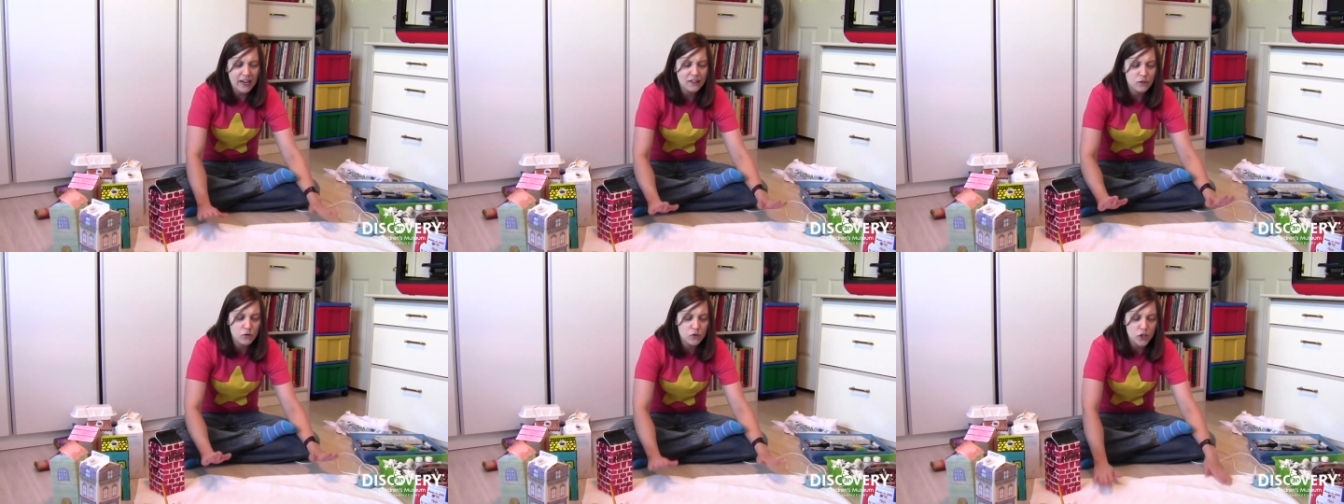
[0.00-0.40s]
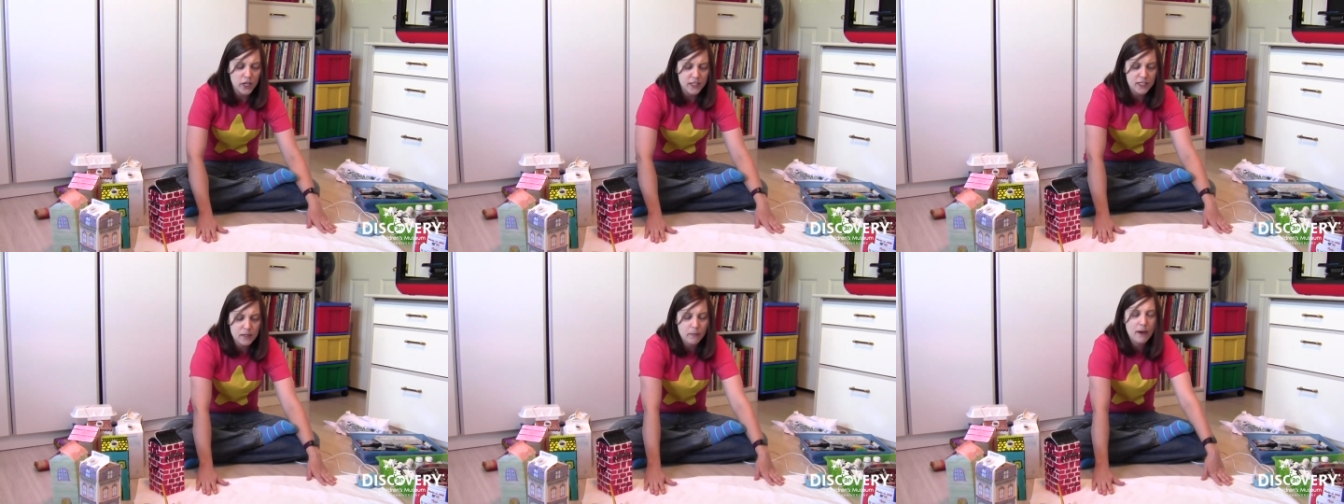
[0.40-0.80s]
It's
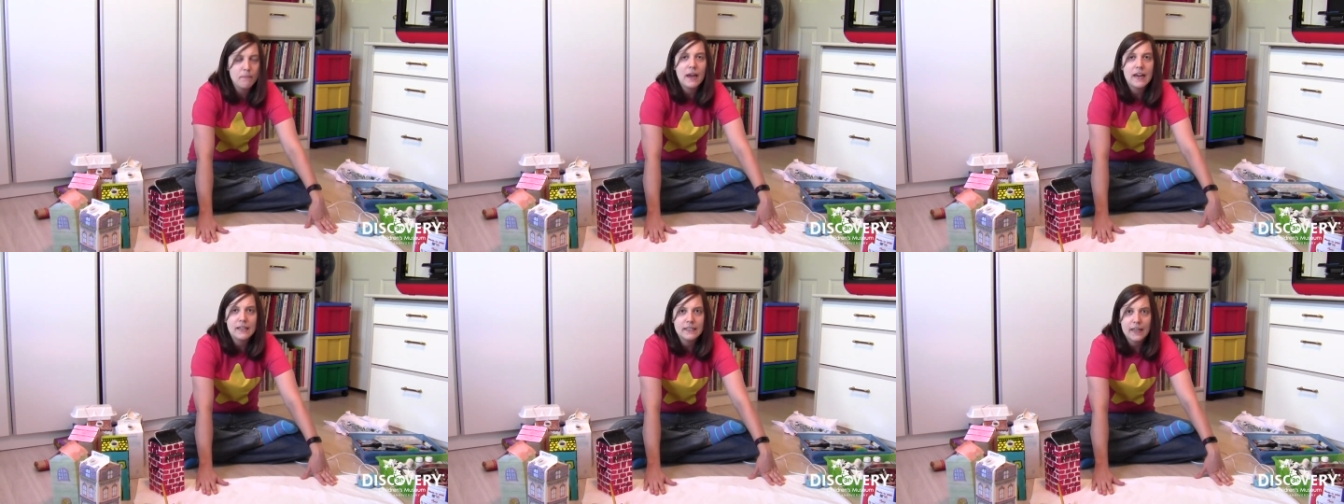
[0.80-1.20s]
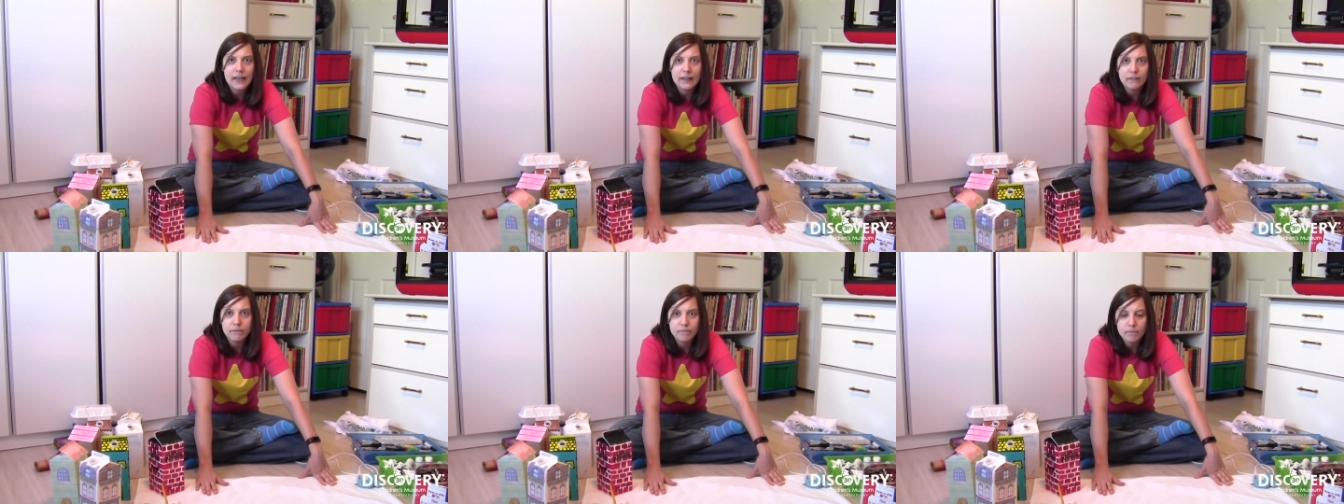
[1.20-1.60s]
just my
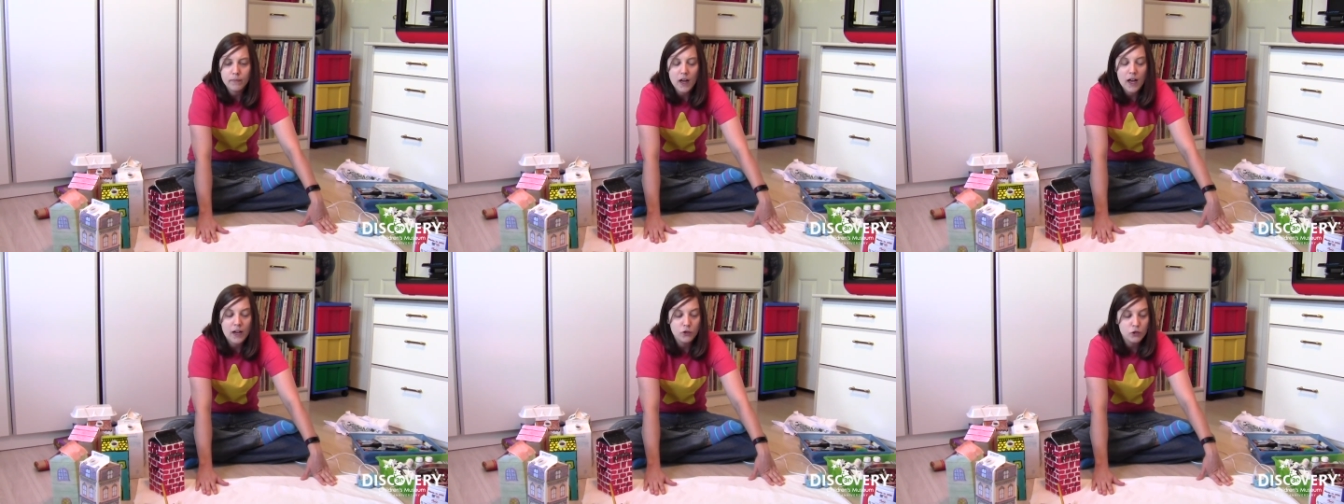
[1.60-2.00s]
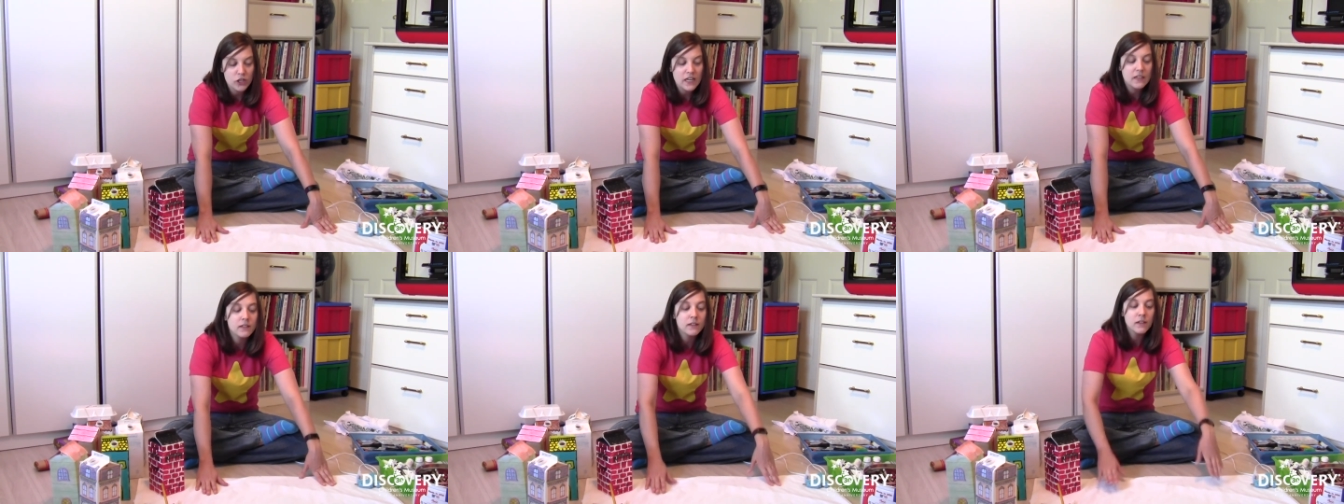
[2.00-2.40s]
painting uh,
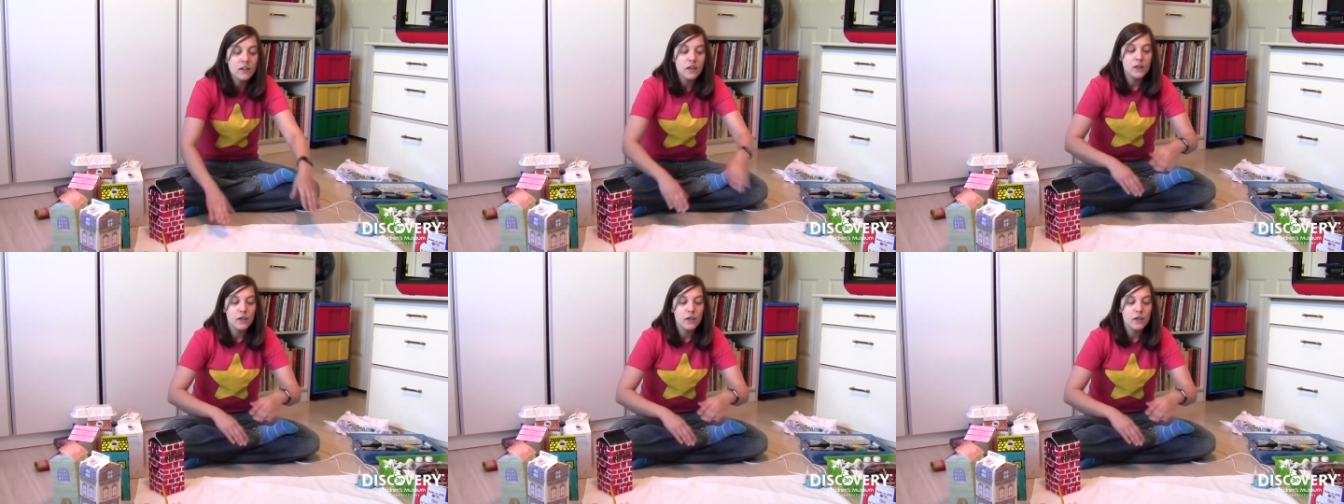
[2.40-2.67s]
sheet.